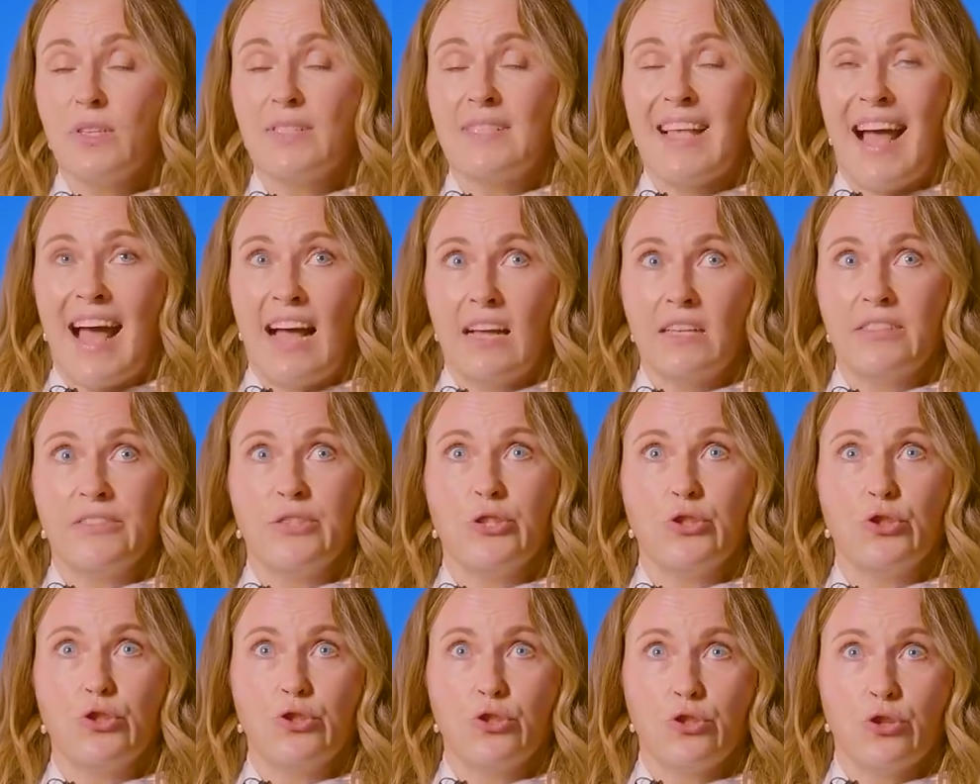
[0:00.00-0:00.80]
because
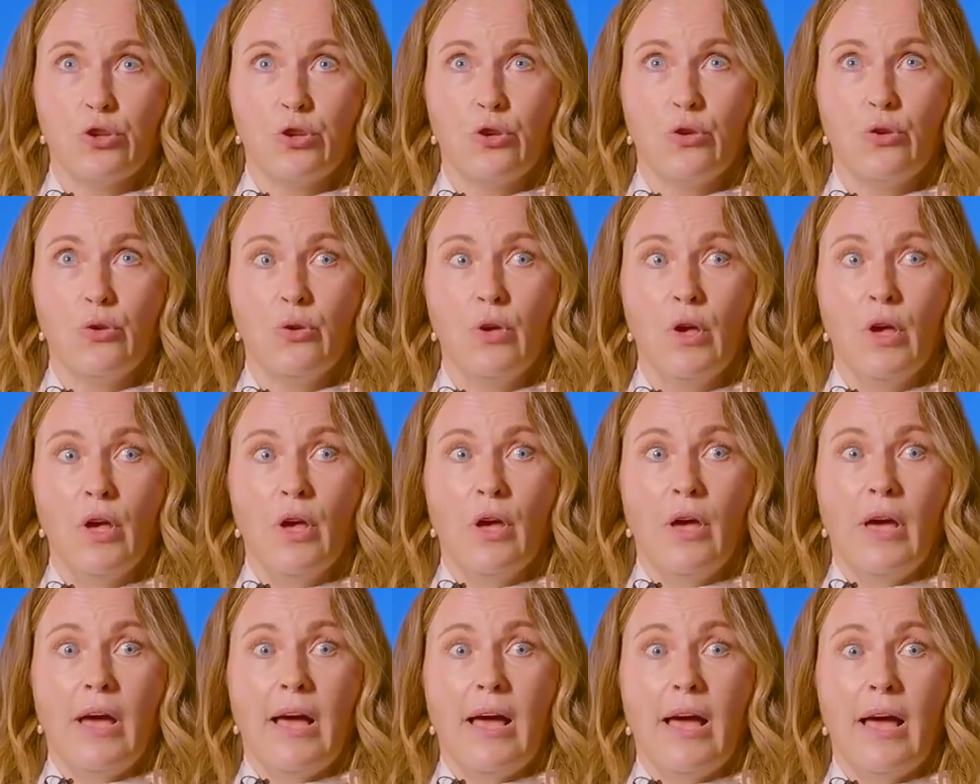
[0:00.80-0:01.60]
access to
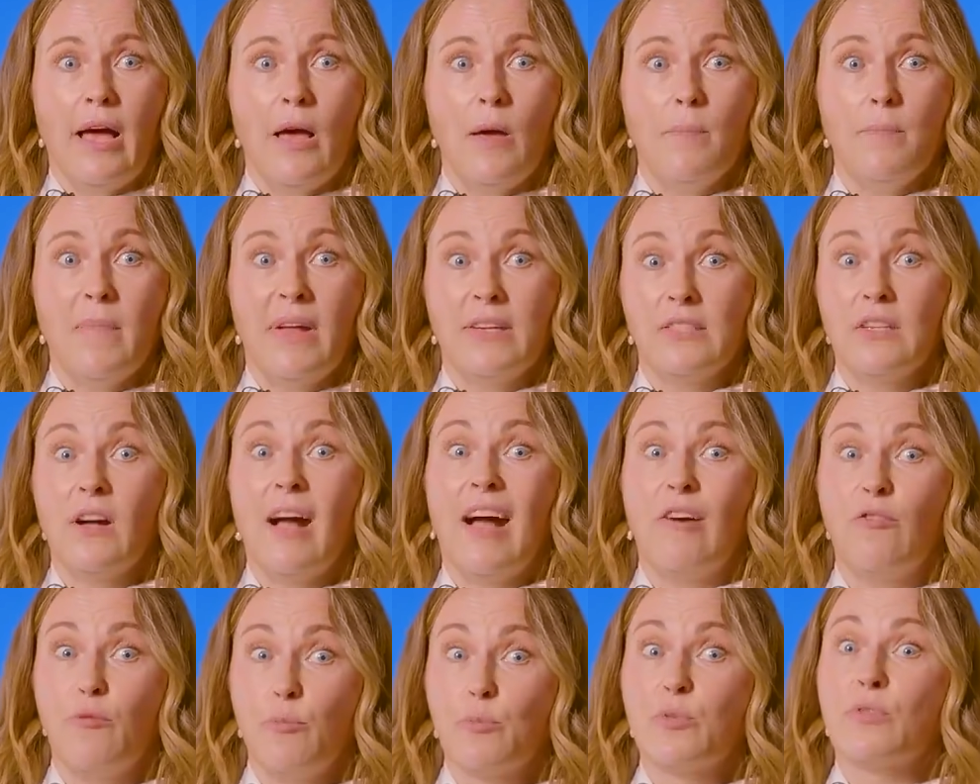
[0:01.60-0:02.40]
mental
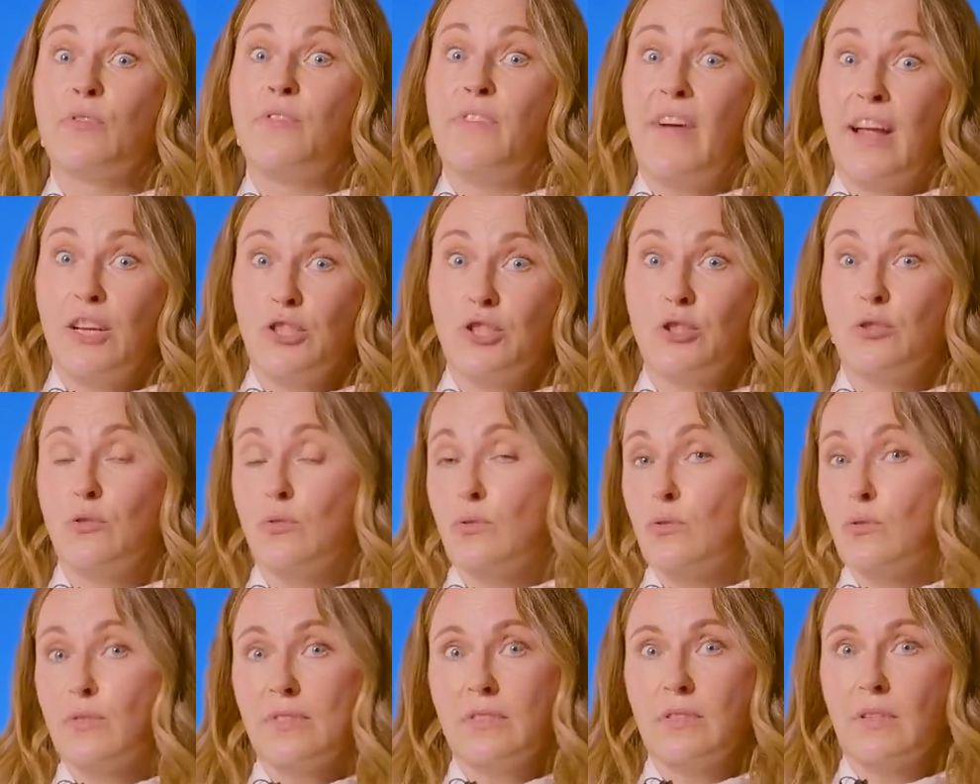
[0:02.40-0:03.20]
health
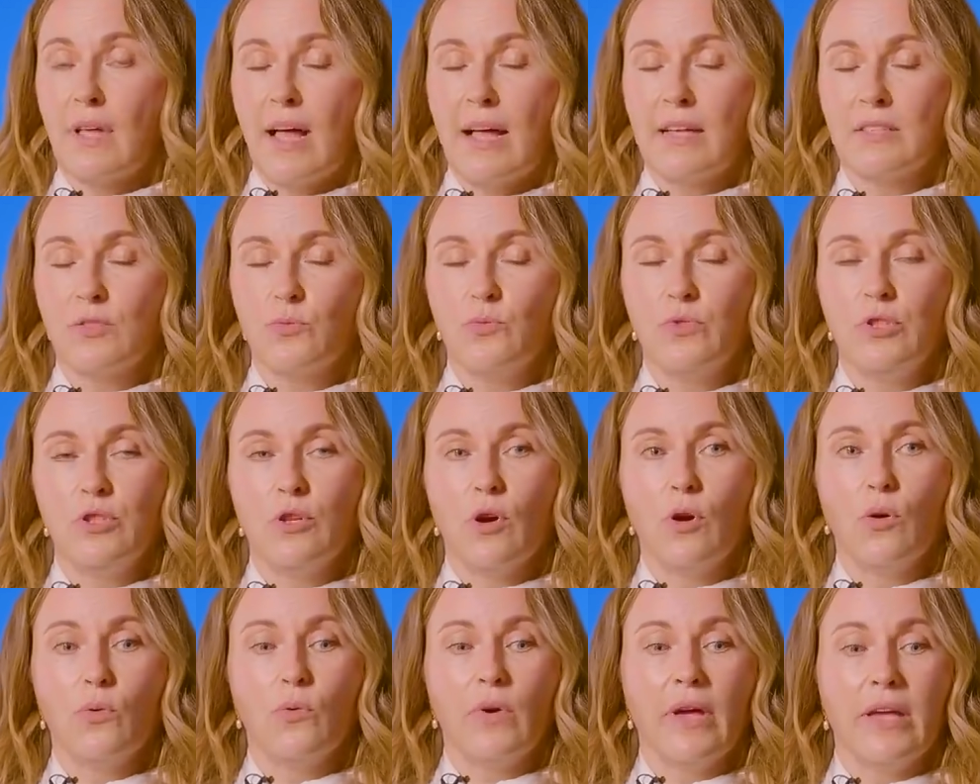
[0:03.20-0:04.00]
professionals, as we
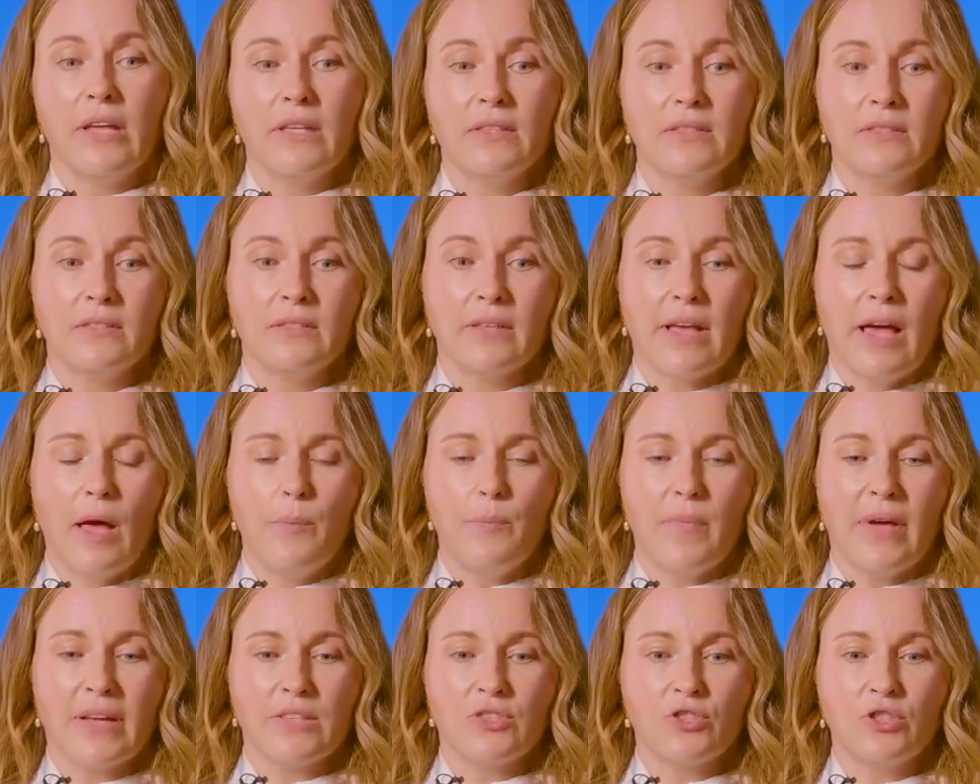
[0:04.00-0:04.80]
know, it's
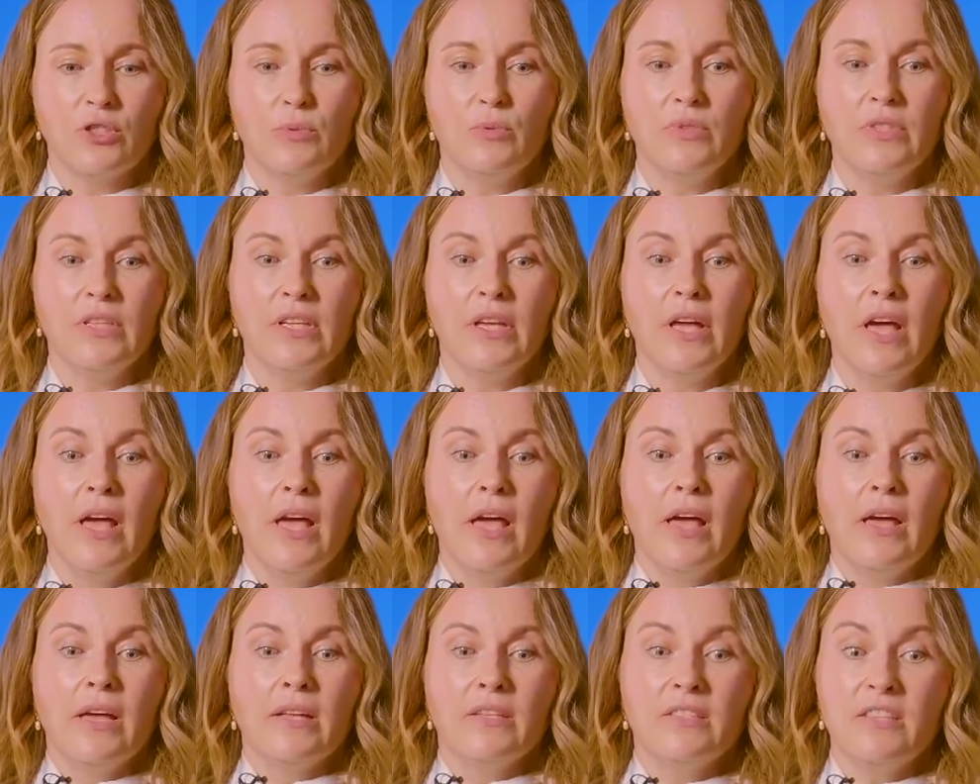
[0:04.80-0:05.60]
extremely
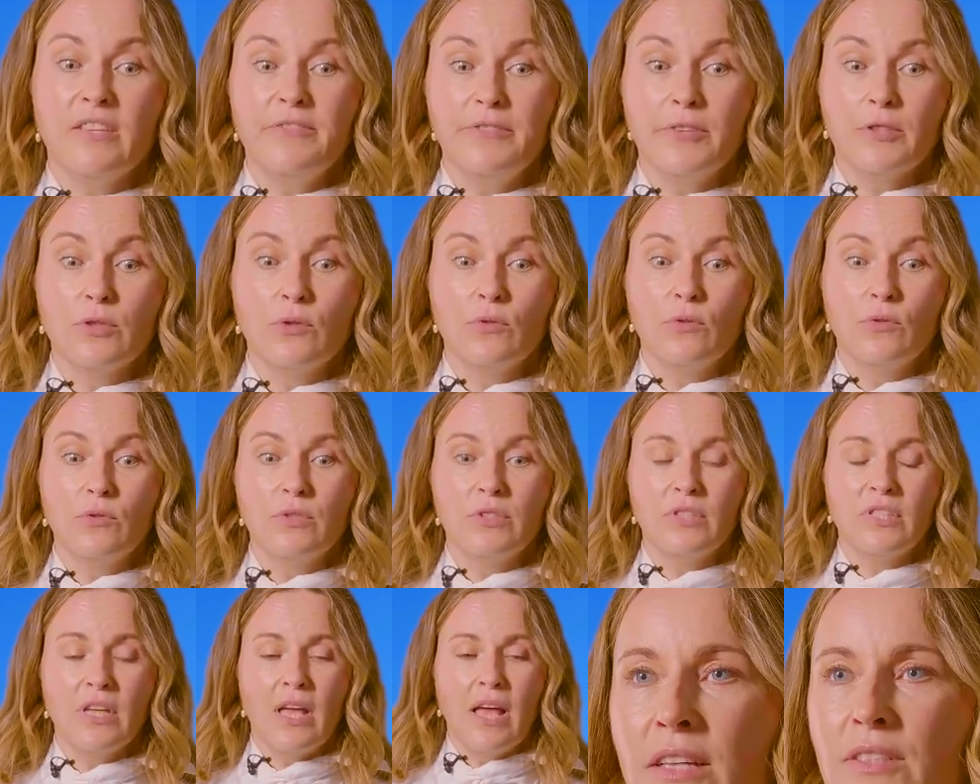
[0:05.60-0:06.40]

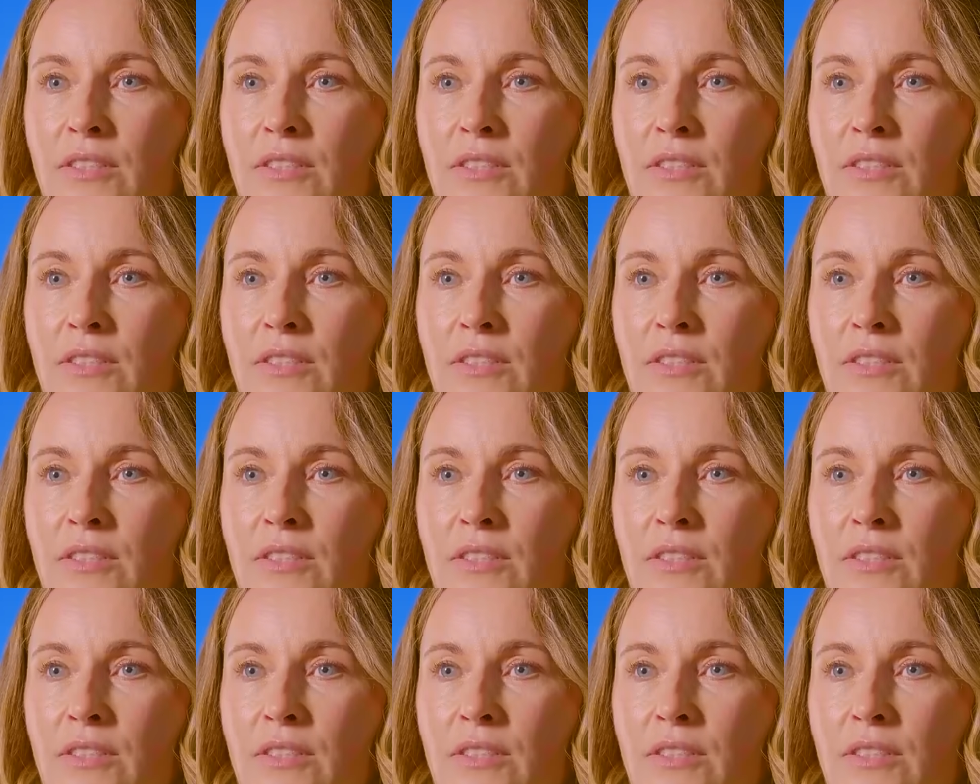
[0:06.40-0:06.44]
difficult.